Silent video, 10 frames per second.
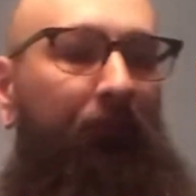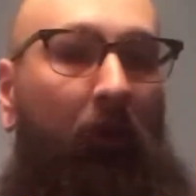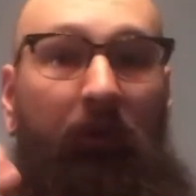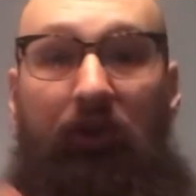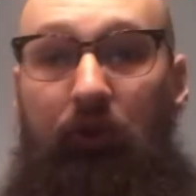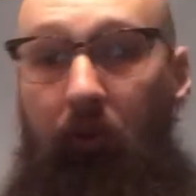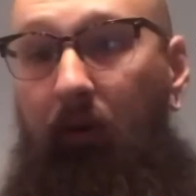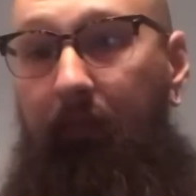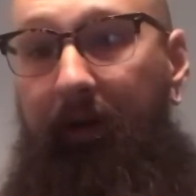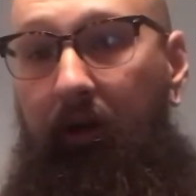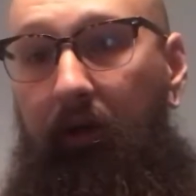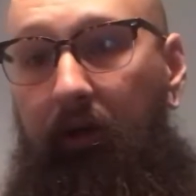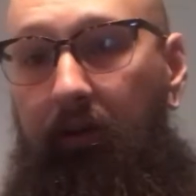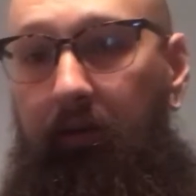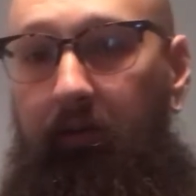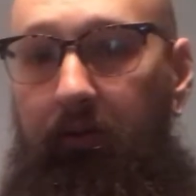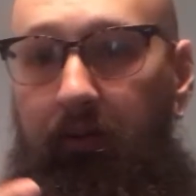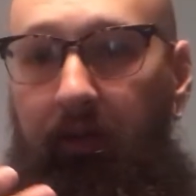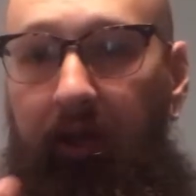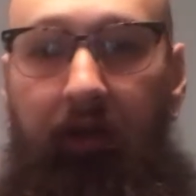With a shorter beard
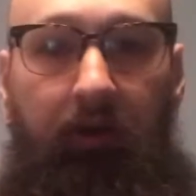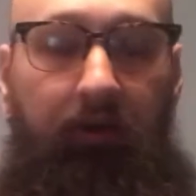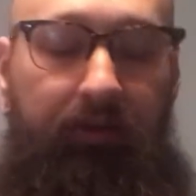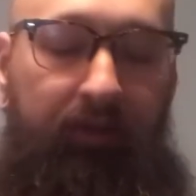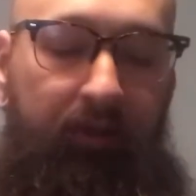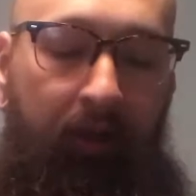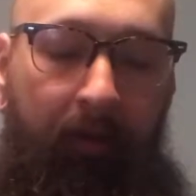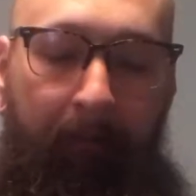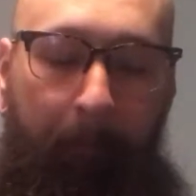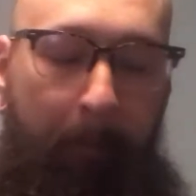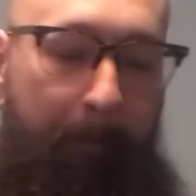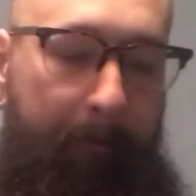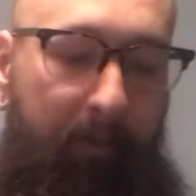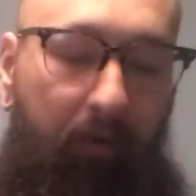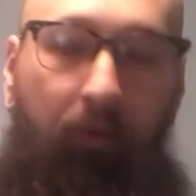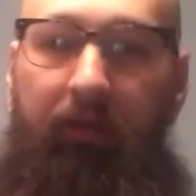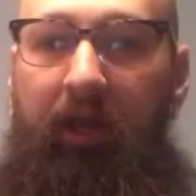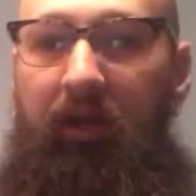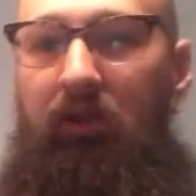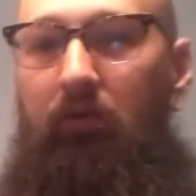like yours, you're only
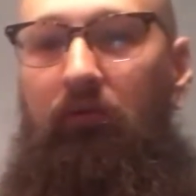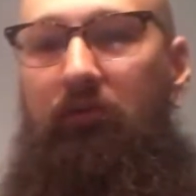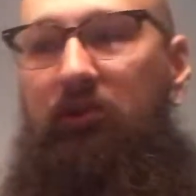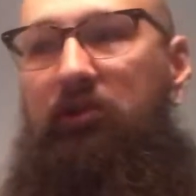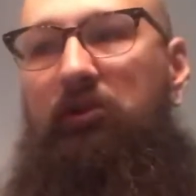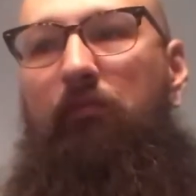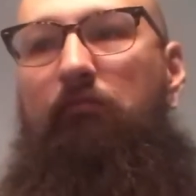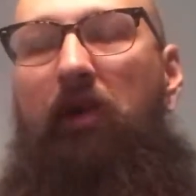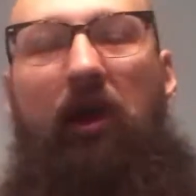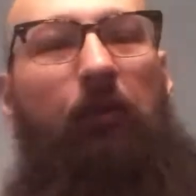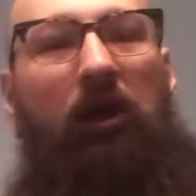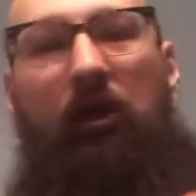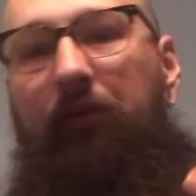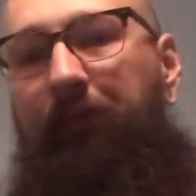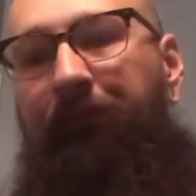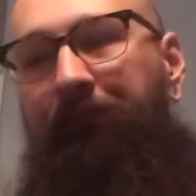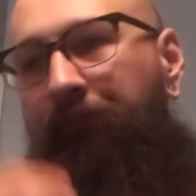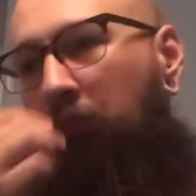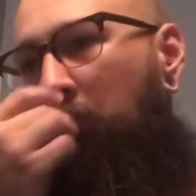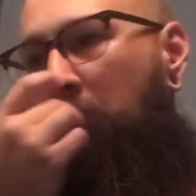going to use maybe
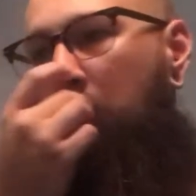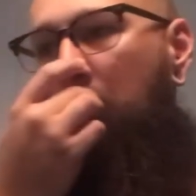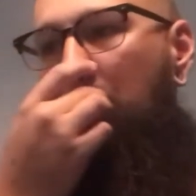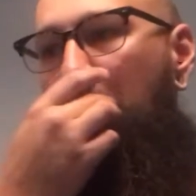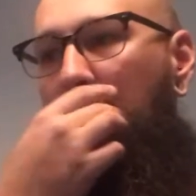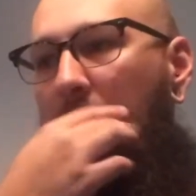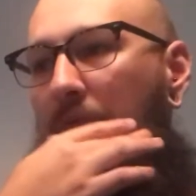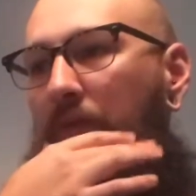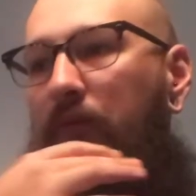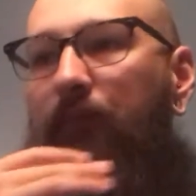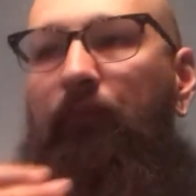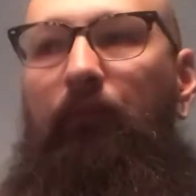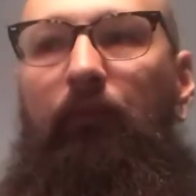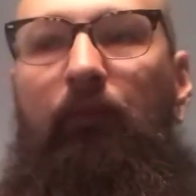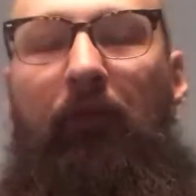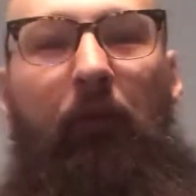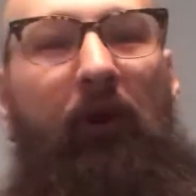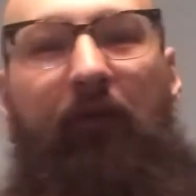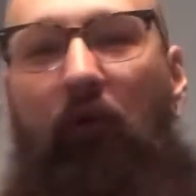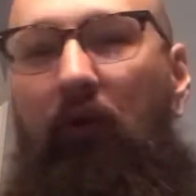3
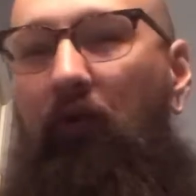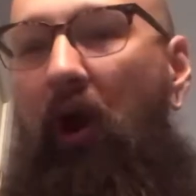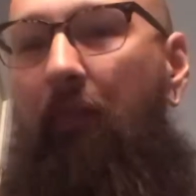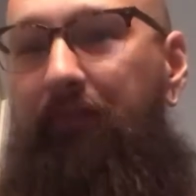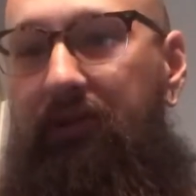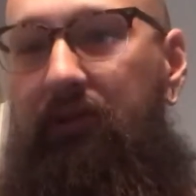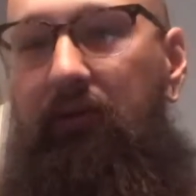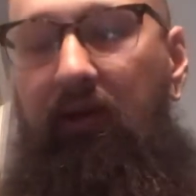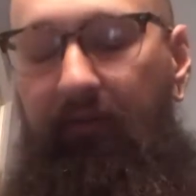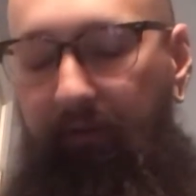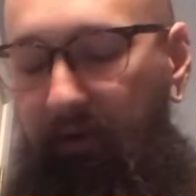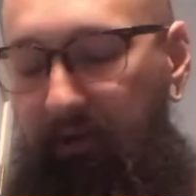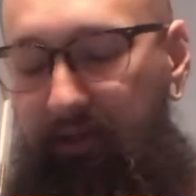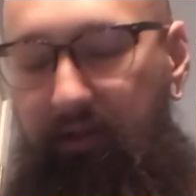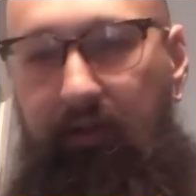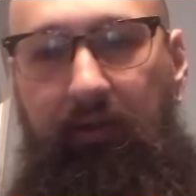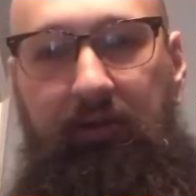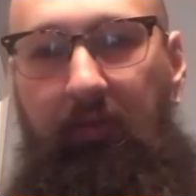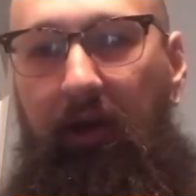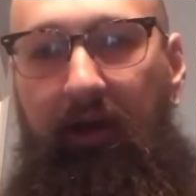or 4 drops at first.
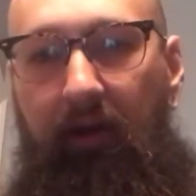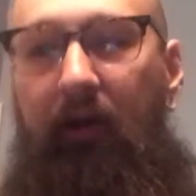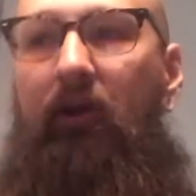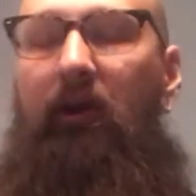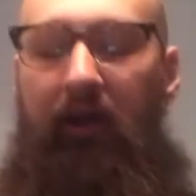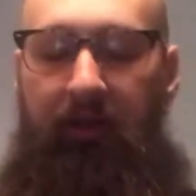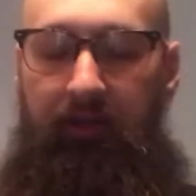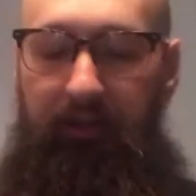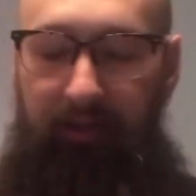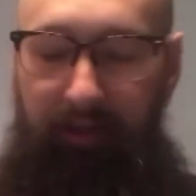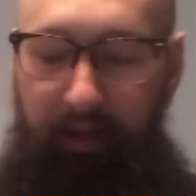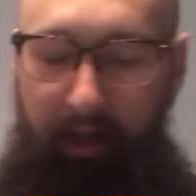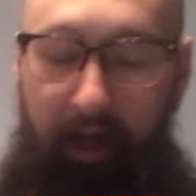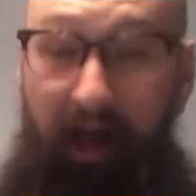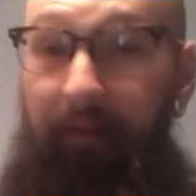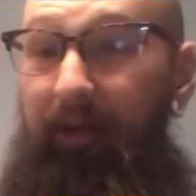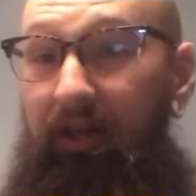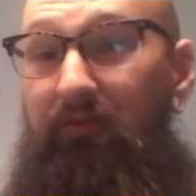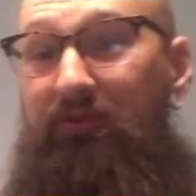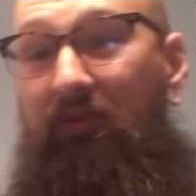Spray it out in your hands. I'm going
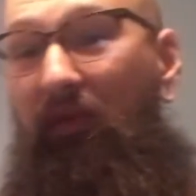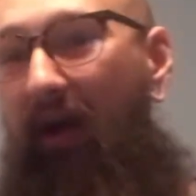to use